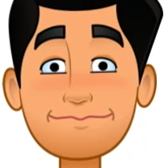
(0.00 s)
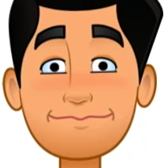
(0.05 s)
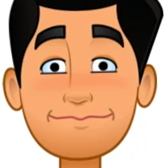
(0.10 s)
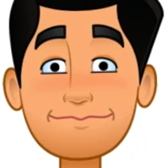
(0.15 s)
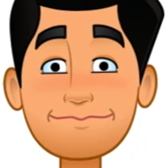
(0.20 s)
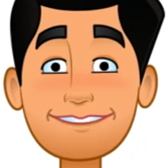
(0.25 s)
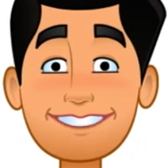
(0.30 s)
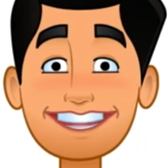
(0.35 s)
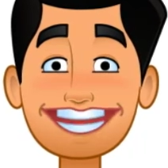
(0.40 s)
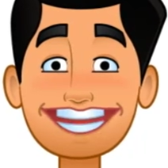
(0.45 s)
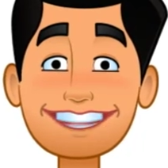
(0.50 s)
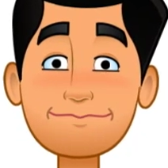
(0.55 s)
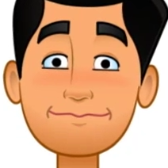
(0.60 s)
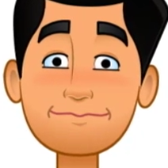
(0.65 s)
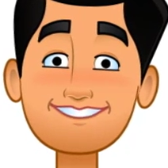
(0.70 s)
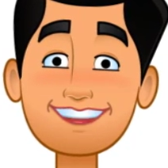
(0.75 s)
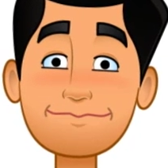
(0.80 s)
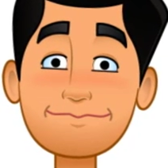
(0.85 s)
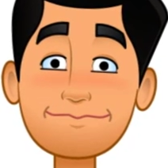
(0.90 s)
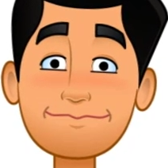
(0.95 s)

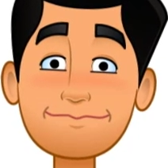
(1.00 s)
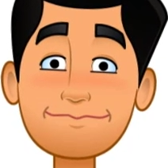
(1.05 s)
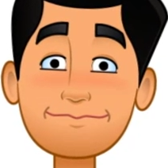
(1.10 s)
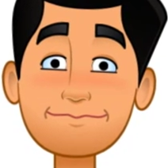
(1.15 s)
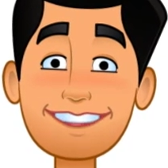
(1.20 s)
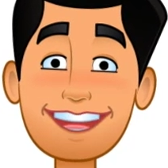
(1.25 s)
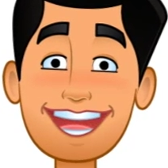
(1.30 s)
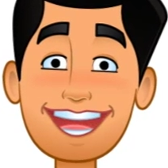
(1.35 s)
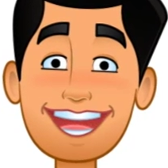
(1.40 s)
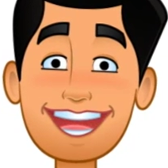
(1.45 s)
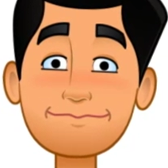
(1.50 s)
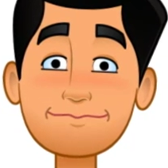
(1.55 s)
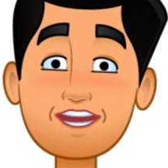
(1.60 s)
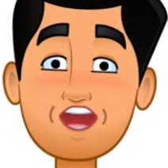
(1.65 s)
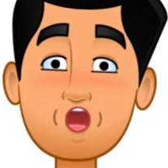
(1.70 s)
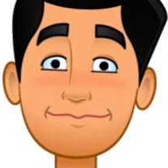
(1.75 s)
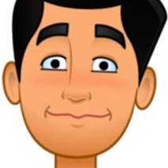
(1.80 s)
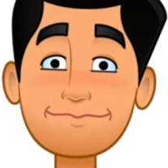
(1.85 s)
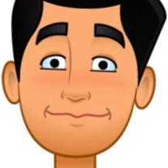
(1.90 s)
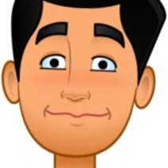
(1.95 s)
Consider the
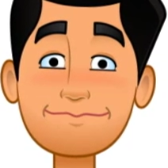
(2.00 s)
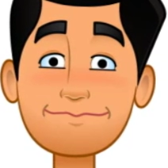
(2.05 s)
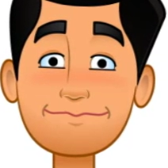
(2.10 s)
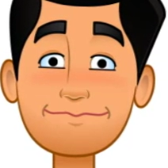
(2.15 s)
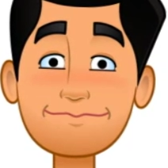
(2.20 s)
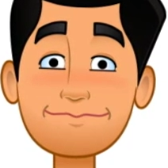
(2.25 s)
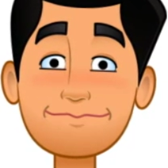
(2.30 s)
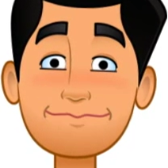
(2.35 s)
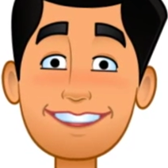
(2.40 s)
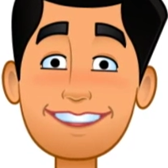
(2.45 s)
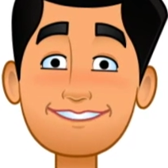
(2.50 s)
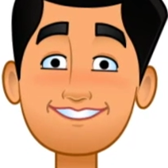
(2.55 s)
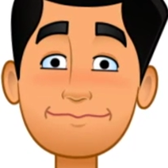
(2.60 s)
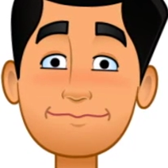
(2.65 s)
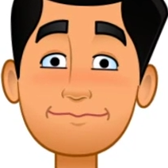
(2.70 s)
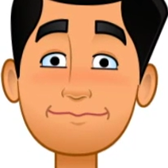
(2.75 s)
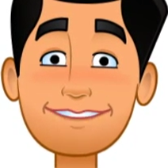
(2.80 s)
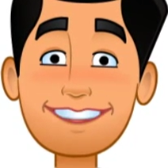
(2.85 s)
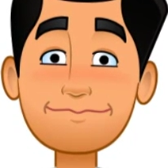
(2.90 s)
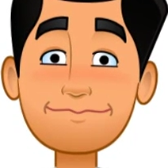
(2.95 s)
hydraulic
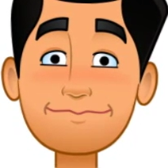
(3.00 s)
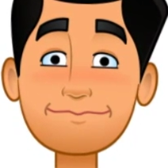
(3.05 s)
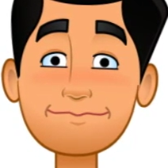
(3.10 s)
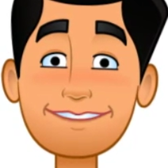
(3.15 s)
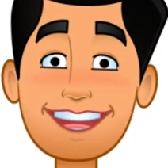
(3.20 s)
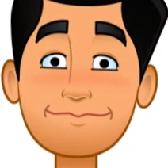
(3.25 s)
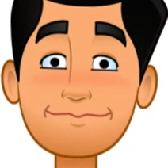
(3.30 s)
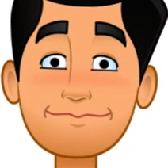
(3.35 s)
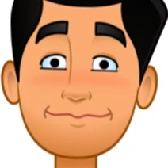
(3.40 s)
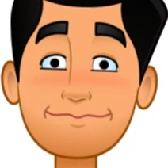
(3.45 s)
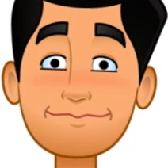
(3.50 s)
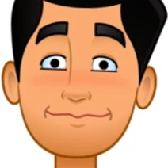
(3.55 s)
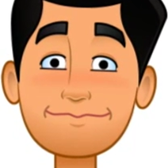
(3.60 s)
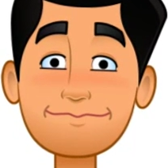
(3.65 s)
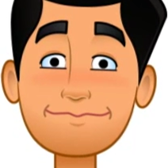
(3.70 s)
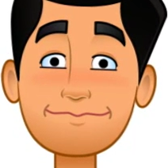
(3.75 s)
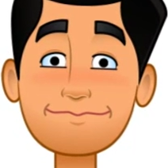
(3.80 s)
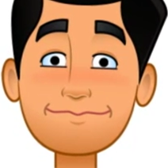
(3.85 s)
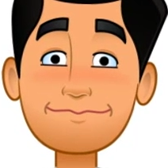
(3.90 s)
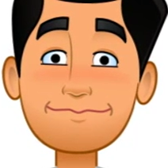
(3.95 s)
formulas of
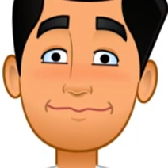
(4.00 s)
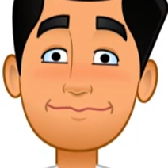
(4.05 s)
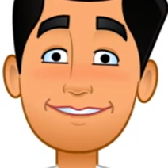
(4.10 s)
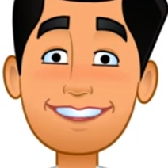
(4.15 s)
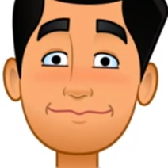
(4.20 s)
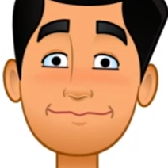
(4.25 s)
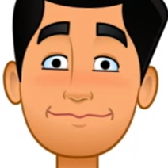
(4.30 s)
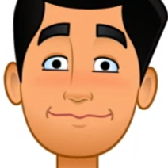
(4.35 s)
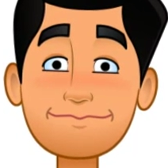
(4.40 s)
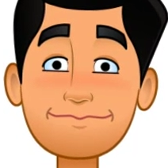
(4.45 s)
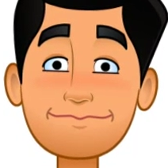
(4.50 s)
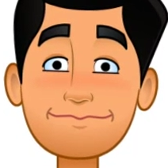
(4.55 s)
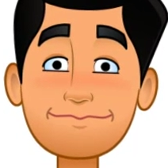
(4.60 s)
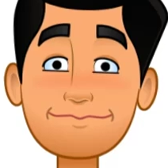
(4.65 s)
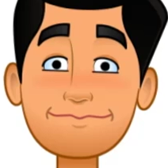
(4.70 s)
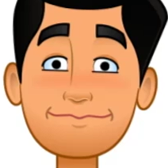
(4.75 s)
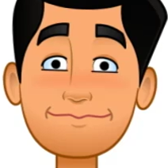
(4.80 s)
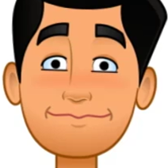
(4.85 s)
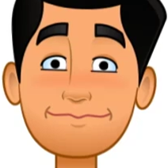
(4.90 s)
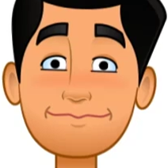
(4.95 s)
F
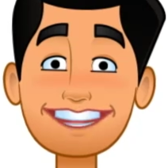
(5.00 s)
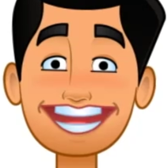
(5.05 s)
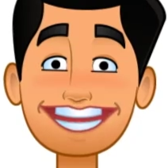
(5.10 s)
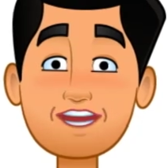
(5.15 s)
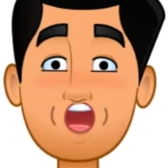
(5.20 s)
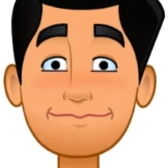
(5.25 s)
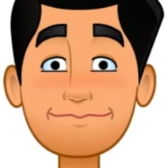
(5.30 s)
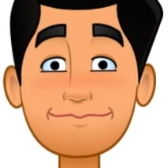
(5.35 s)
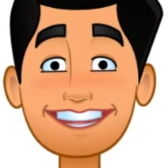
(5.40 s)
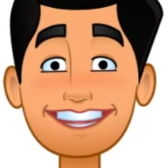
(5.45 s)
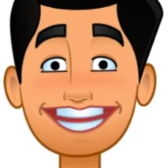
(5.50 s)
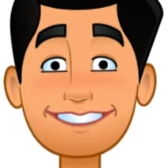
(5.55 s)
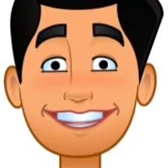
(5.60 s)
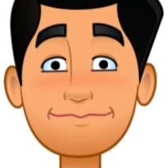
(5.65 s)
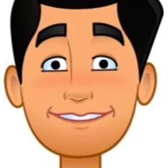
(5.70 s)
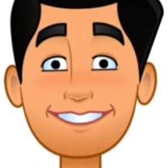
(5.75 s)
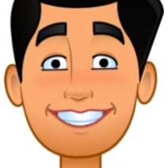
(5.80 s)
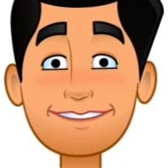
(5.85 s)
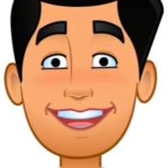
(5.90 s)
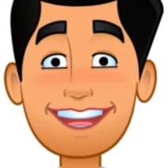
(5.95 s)
equals
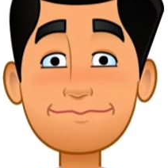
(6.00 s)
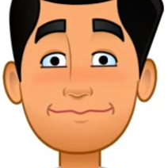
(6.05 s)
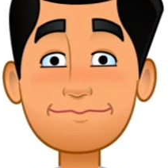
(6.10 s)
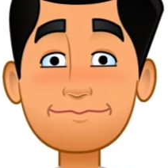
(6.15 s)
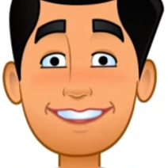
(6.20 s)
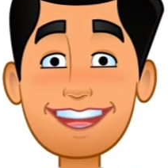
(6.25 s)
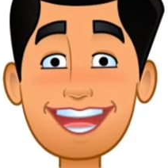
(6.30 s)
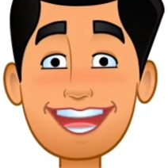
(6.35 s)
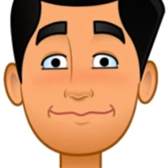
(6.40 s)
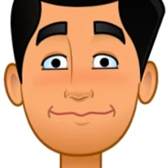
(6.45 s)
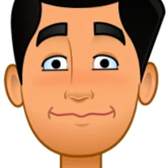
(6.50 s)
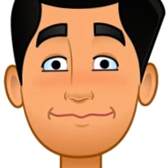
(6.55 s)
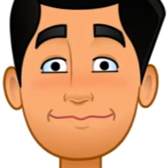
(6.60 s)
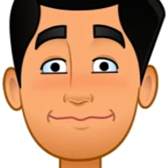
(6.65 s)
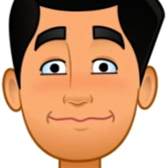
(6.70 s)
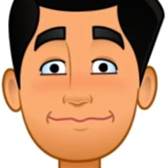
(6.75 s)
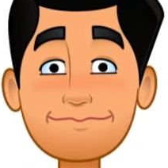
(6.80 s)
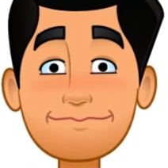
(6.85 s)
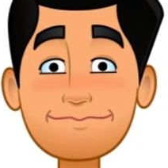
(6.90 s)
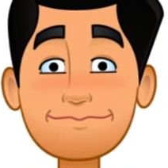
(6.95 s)
P times
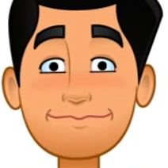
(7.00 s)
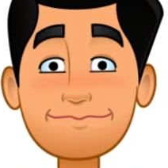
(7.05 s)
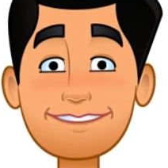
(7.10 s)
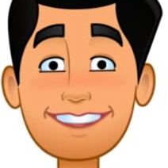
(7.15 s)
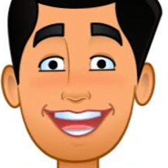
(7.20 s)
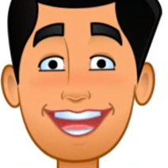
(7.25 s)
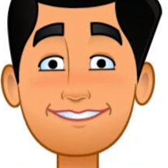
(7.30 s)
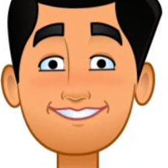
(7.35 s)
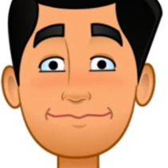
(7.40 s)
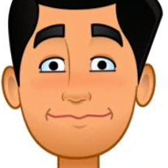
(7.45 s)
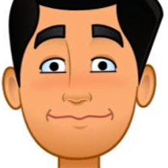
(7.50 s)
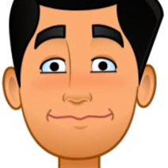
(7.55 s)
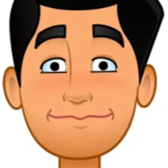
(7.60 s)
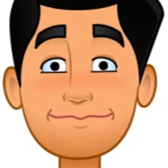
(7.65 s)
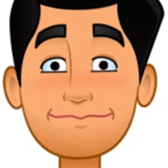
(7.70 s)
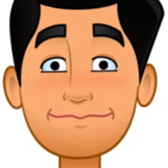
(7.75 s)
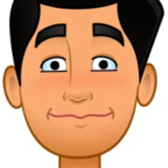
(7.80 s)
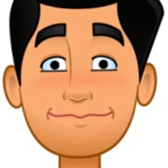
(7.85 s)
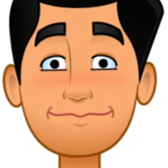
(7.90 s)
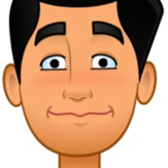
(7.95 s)
A, or
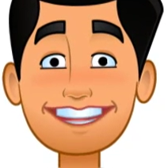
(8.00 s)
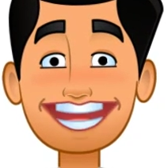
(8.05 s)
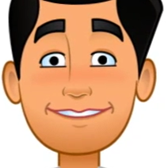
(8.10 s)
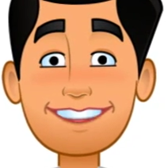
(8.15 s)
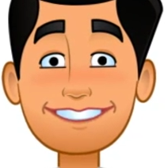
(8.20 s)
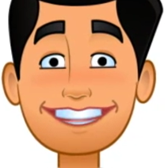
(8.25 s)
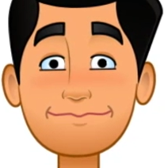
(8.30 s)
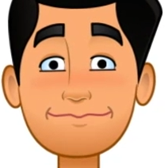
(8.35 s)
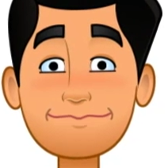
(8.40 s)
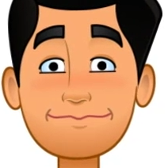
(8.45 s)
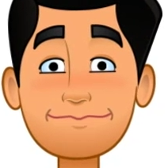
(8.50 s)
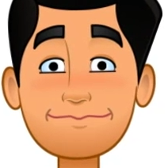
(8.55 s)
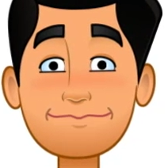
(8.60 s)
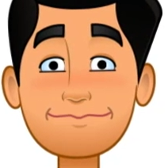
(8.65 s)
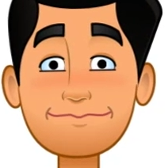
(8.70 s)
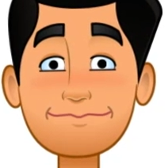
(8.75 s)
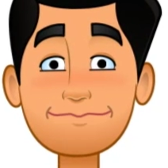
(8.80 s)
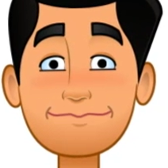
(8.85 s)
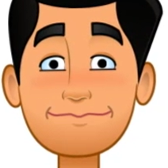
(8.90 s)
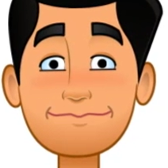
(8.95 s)
P
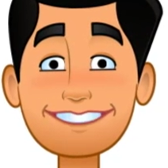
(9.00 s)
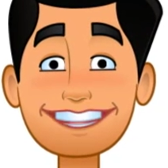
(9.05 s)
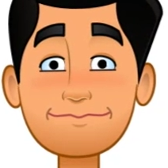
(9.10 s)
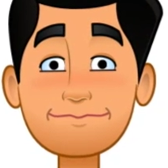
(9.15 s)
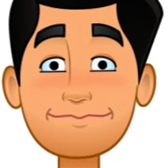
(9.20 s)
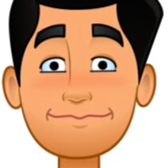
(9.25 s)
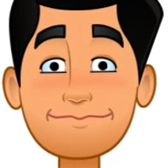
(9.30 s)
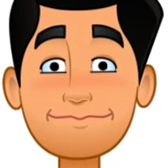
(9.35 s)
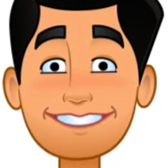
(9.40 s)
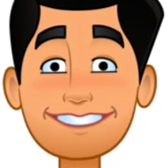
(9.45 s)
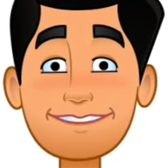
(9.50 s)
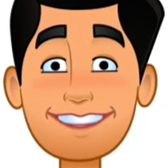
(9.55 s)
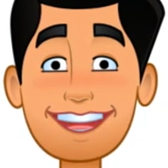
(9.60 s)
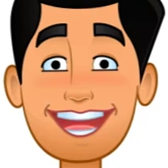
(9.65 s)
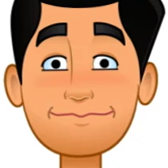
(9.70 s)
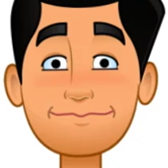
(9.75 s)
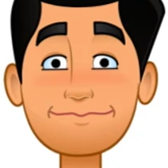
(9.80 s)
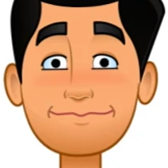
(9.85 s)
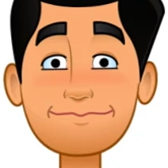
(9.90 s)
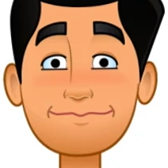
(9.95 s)
equals
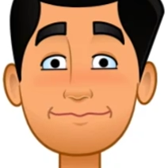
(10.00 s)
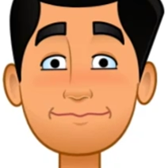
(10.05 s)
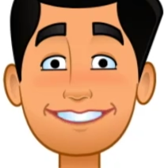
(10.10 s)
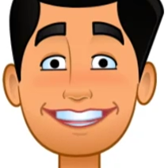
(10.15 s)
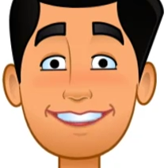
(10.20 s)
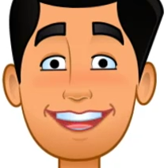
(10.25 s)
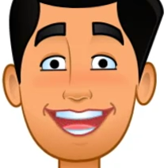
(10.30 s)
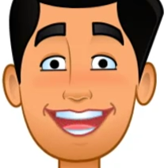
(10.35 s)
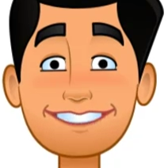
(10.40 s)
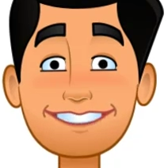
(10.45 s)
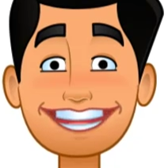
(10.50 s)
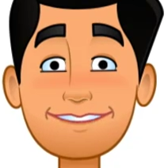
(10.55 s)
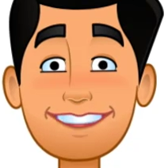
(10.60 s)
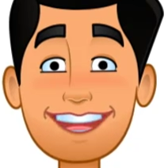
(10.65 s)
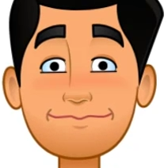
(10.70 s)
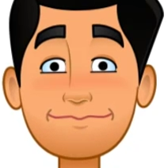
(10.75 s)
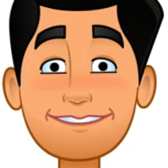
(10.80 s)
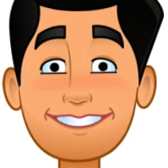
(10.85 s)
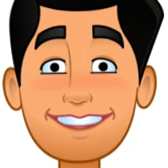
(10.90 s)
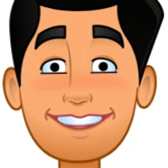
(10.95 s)
F divided
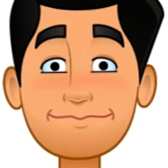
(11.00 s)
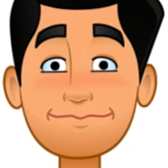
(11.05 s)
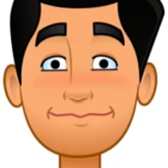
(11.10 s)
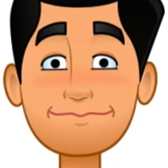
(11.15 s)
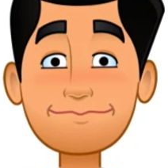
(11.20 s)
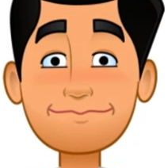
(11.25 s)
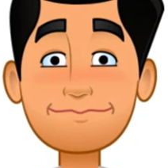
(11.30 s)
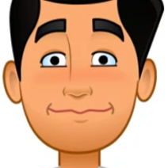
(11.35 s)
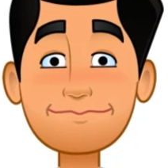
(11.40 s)
by A,